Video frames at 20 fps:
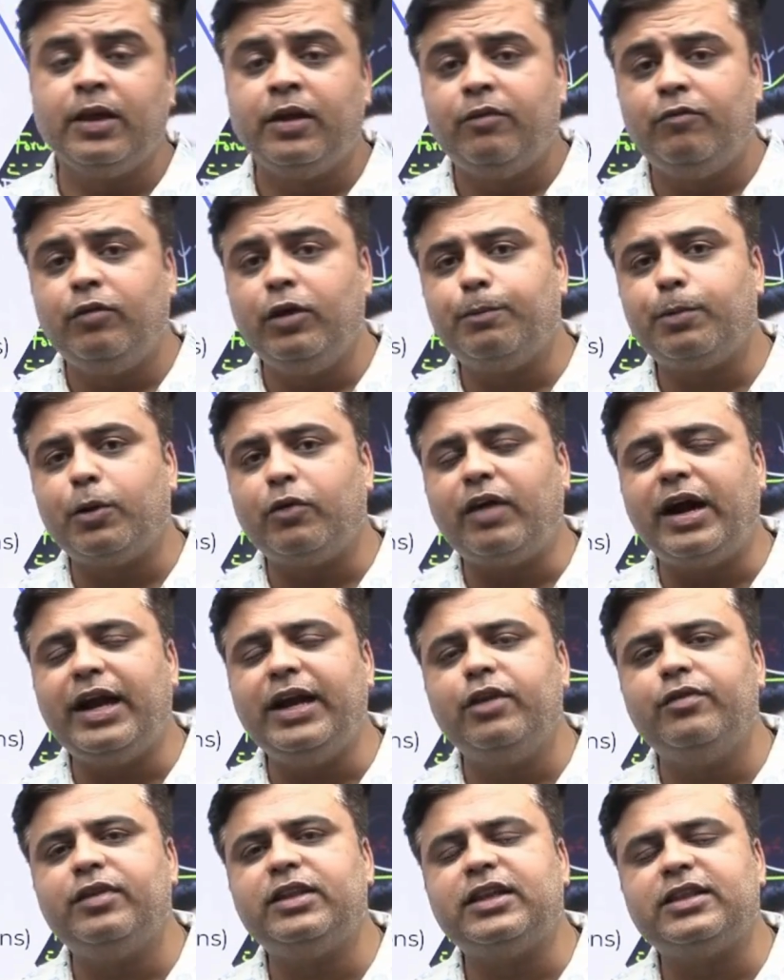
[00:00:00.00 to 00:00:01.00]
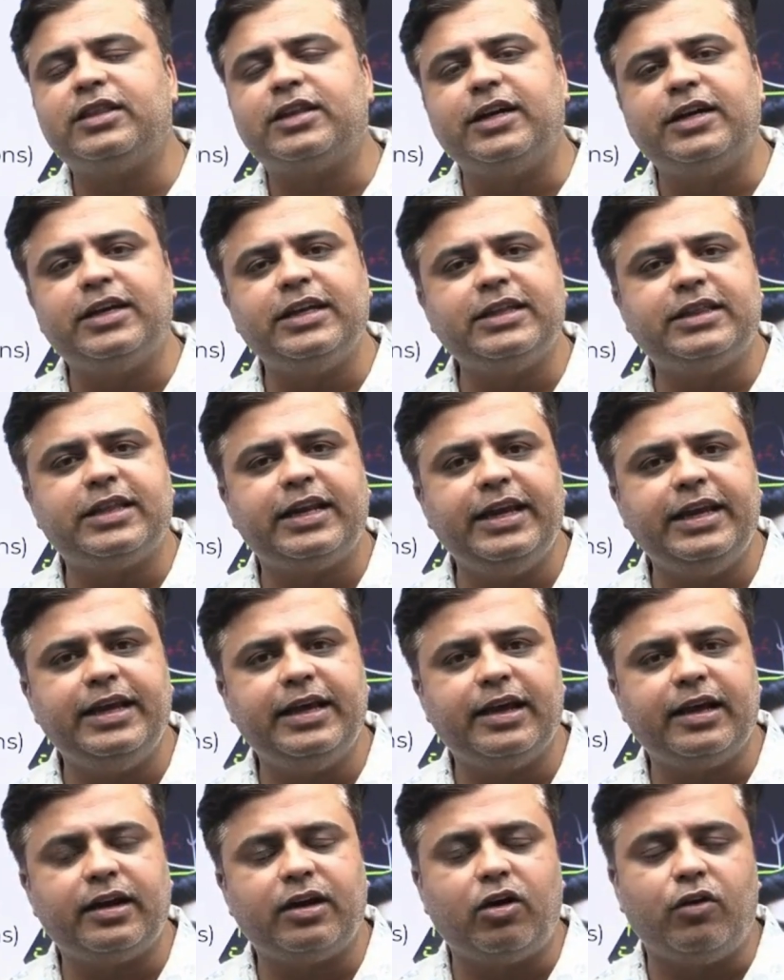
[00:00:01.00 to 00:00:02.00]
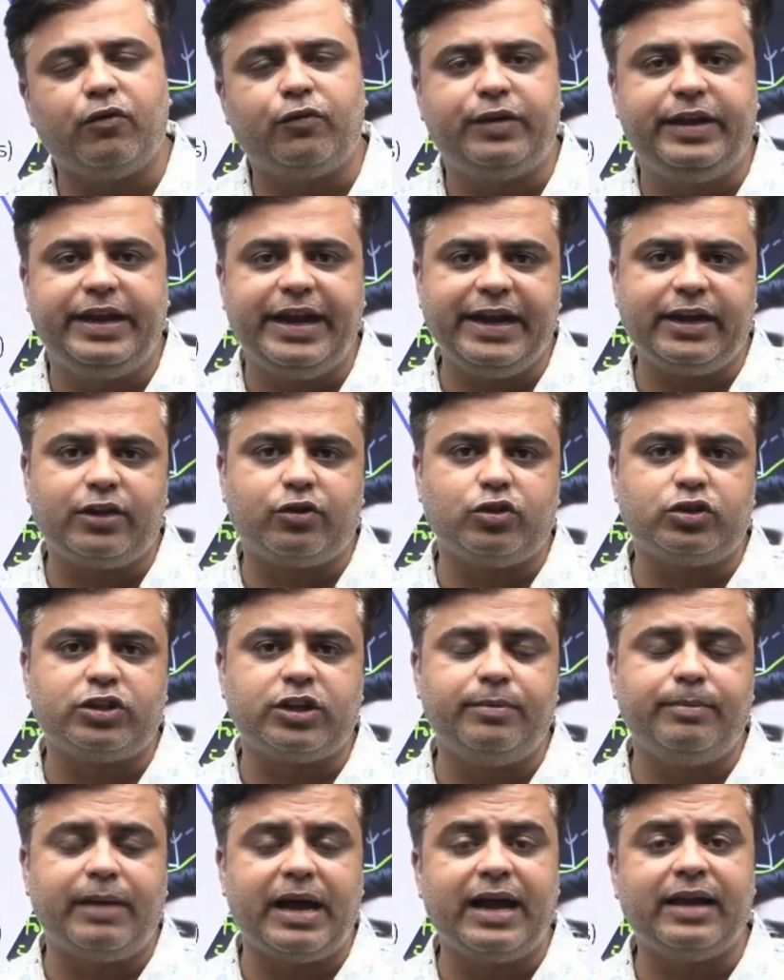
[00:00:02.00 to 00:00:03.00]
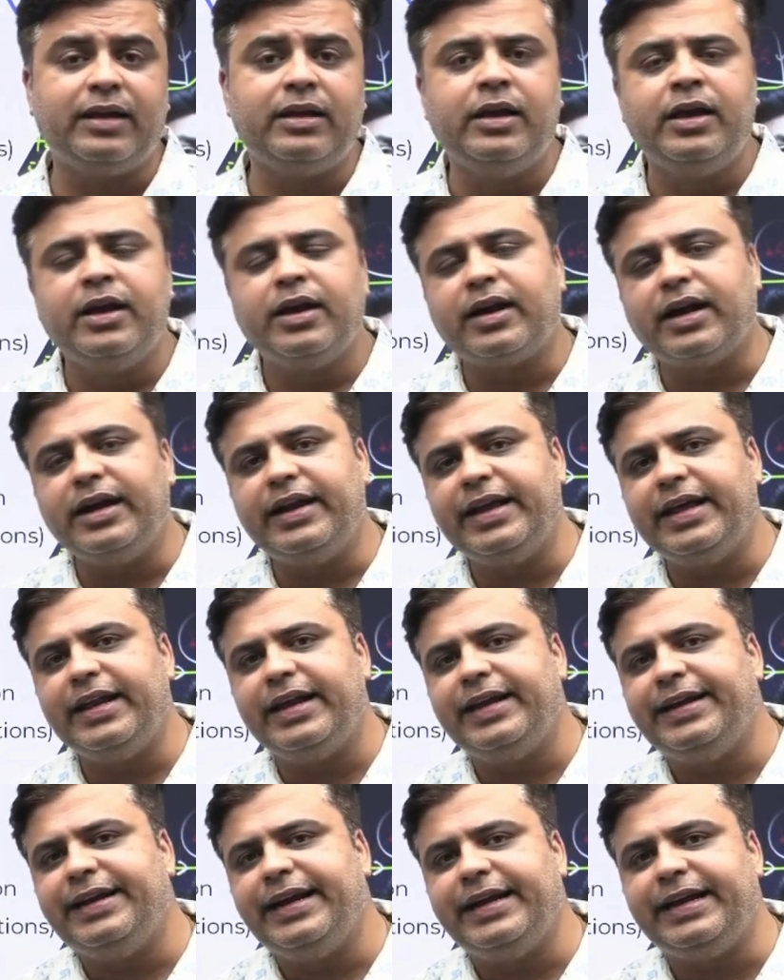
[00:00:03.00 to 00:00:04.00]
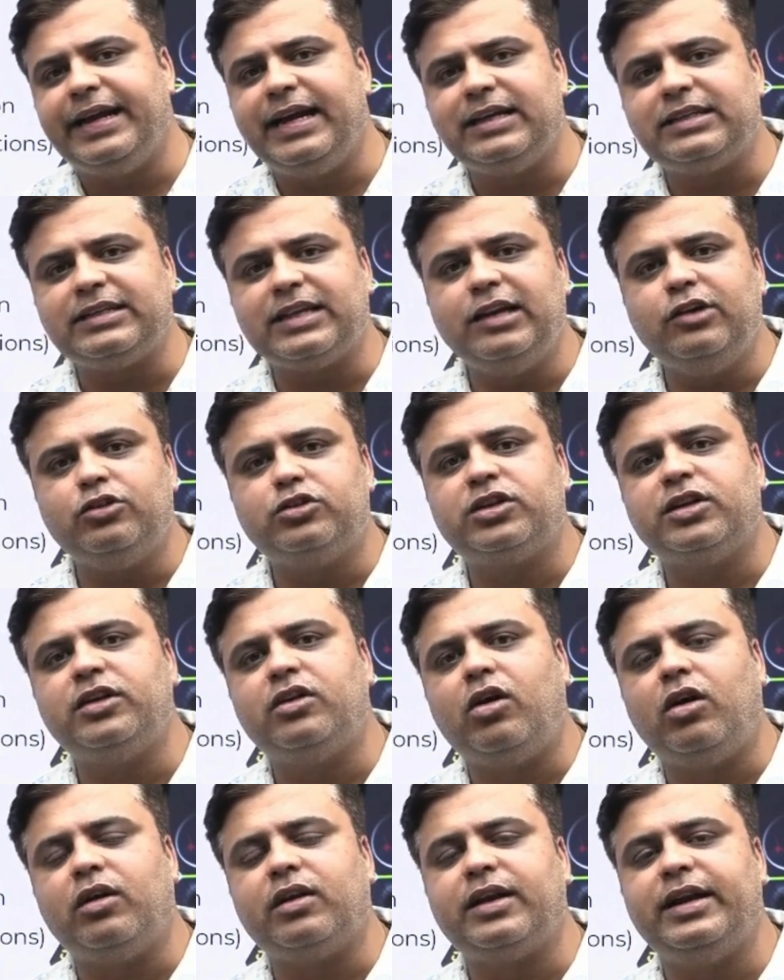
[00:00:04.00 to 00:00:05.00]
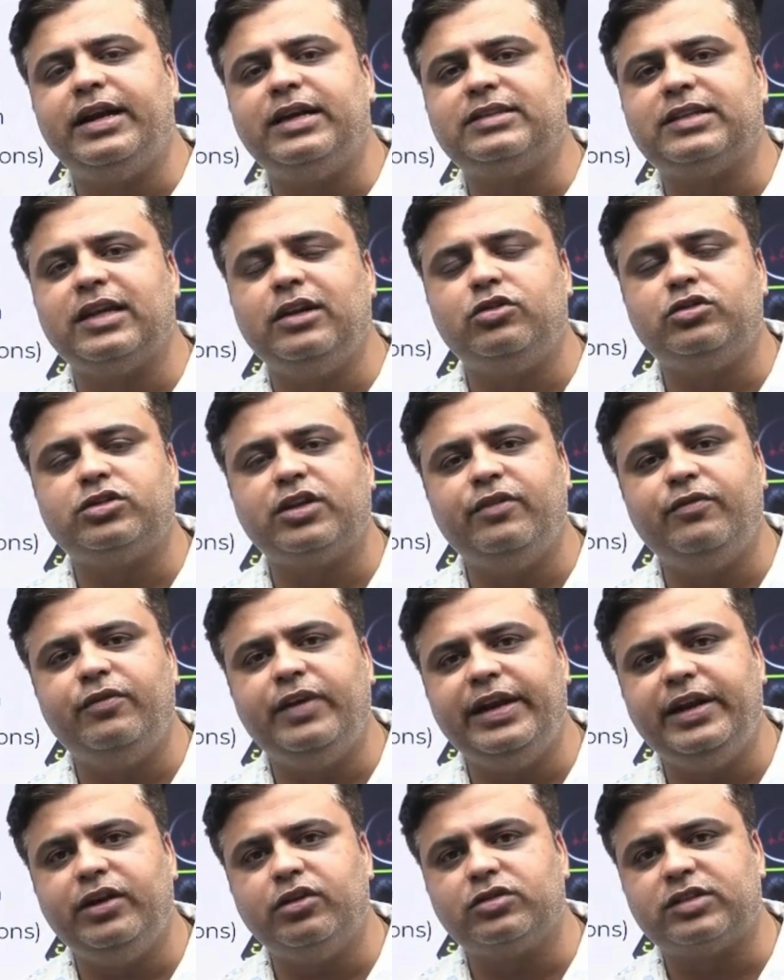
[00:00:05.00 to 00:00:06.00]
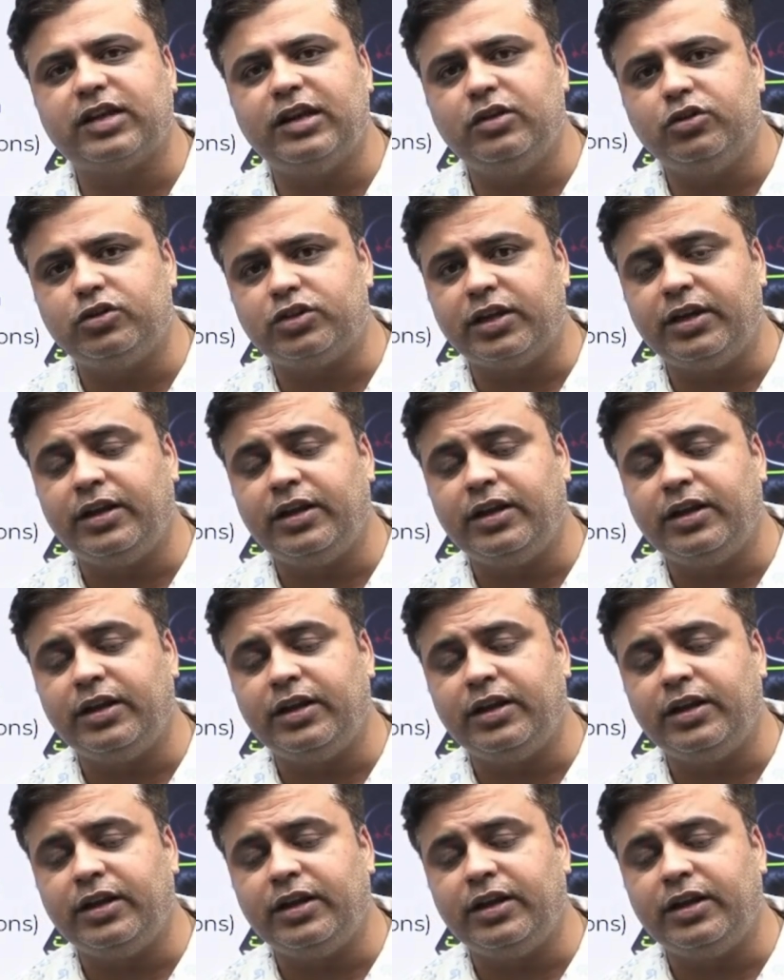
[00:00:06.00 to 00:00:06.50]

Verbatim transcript: We provide you with a 33-year of GATE question bank containing detailed solution, alternate solution, video solution,